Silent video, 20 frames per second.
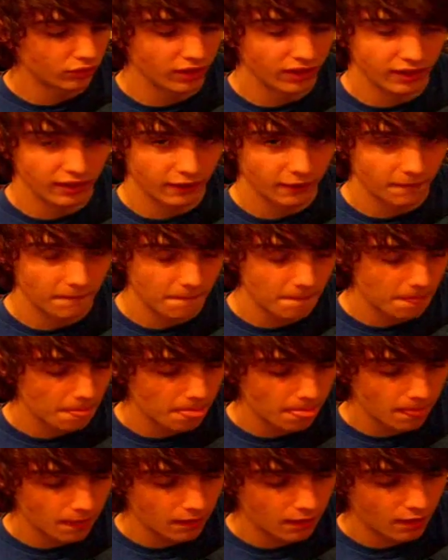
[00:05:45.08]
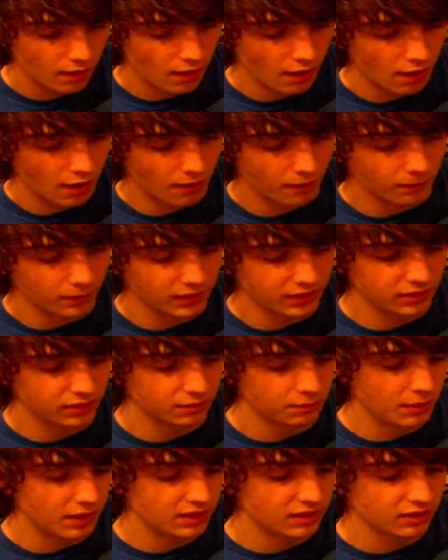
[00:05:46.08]
right here
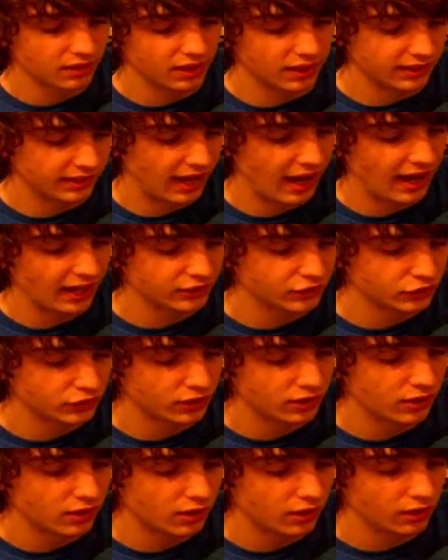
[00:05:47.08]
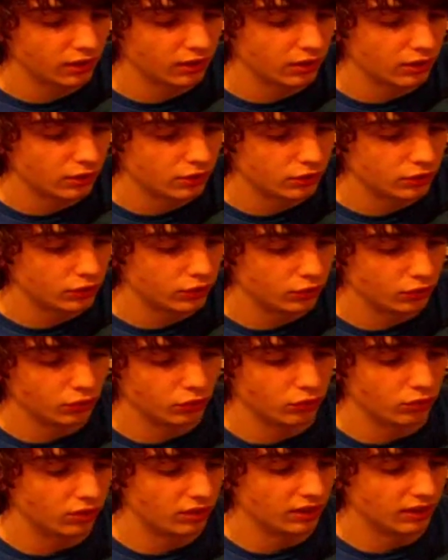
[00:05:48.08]
is basically attached
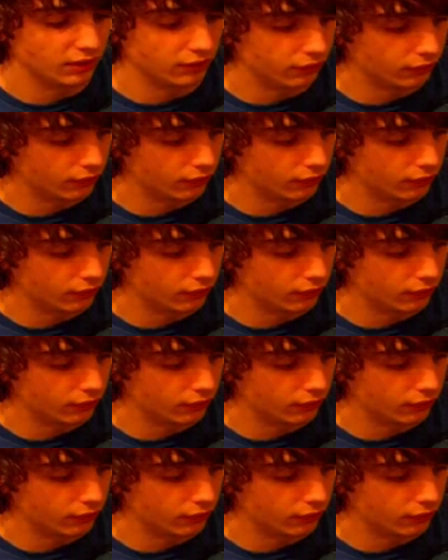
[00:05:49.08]
to the